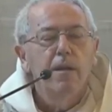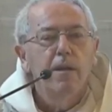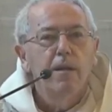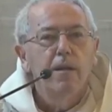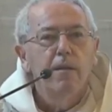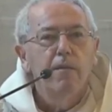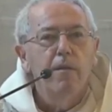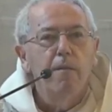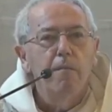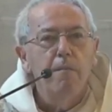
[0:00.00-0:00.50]

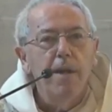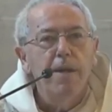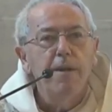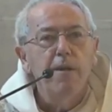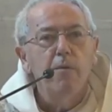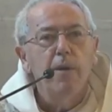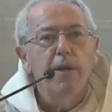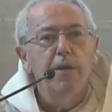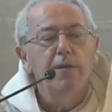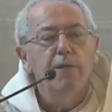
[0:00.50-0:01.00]
There are many
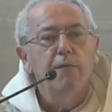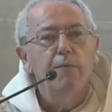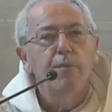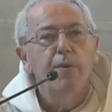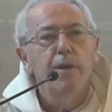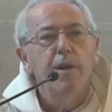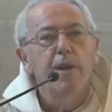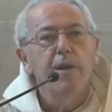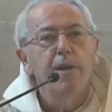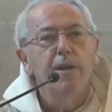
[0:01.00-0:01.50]
ways of
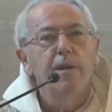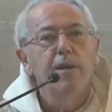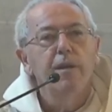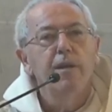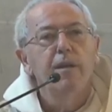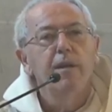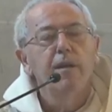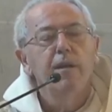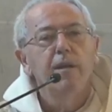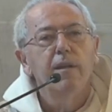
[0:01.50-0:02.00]
praying,
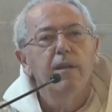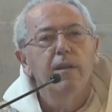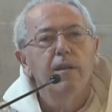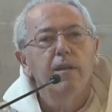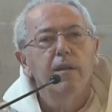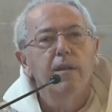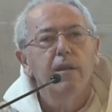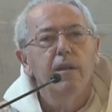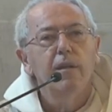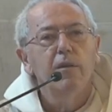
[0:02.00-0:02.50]

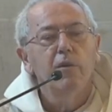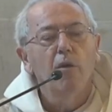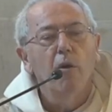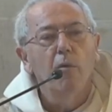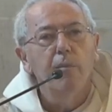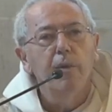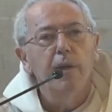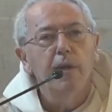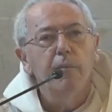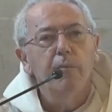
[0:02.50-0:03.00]
and
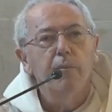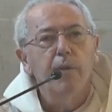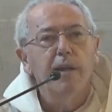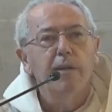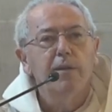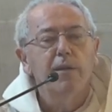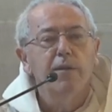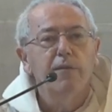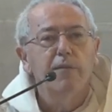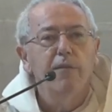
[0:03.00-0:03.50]
Dominic
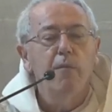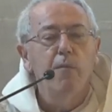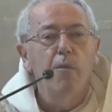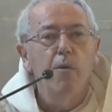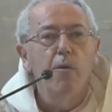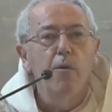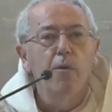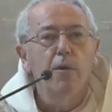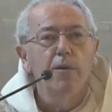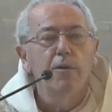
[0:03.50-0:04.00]
practiced them
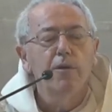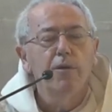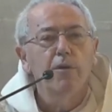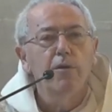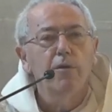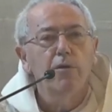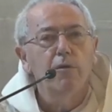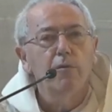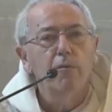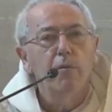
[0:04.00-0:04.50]
all, and so
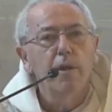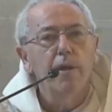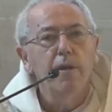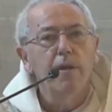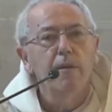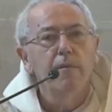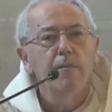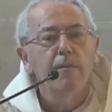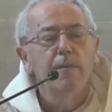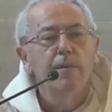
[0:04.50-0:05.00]
should we.
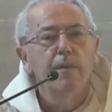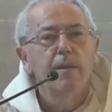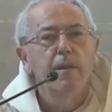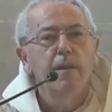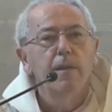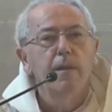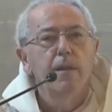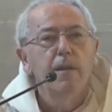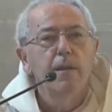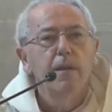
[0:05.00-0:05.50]

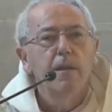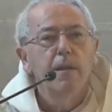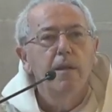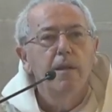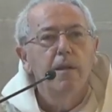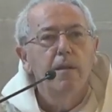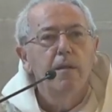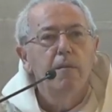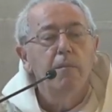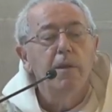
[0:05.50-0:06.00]

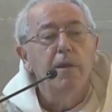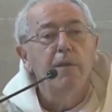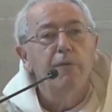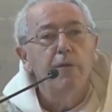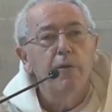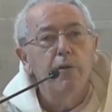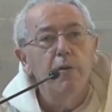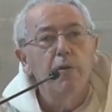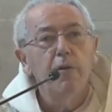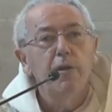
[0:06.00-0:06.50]
But if
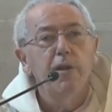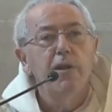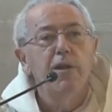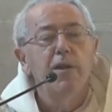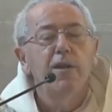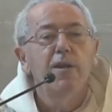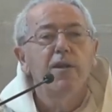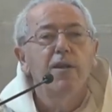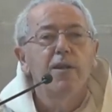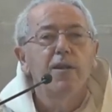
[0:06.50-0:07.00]
you look
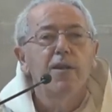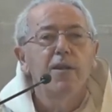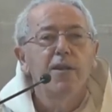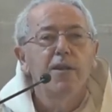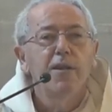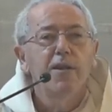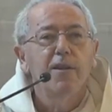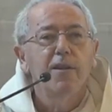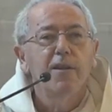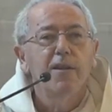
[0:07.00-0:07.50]

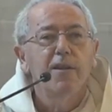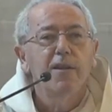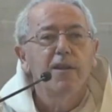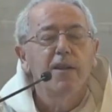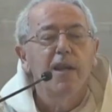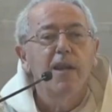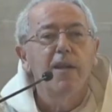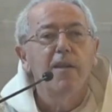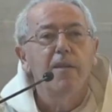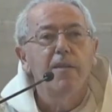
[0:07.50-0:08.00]

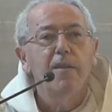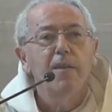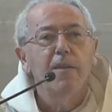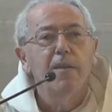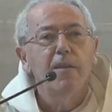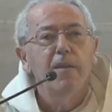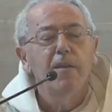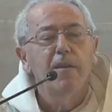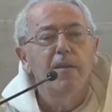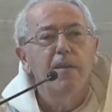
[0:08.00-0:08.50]
at
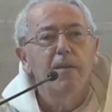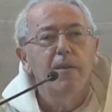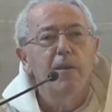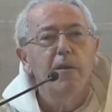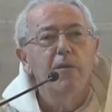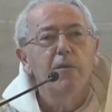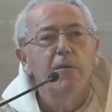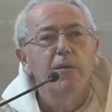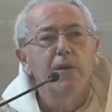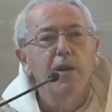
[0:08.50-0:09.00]

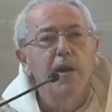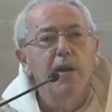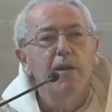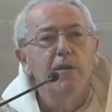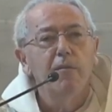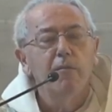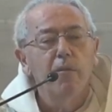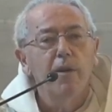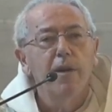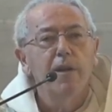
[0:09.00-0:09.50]
those
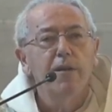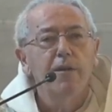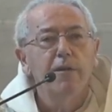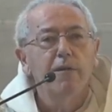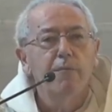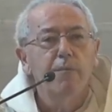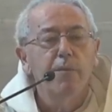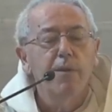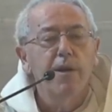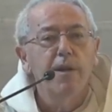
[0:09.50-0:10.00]
9 ways
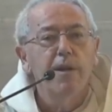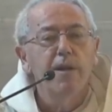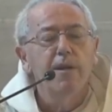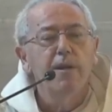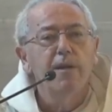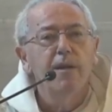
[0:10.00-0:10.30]
of prayer,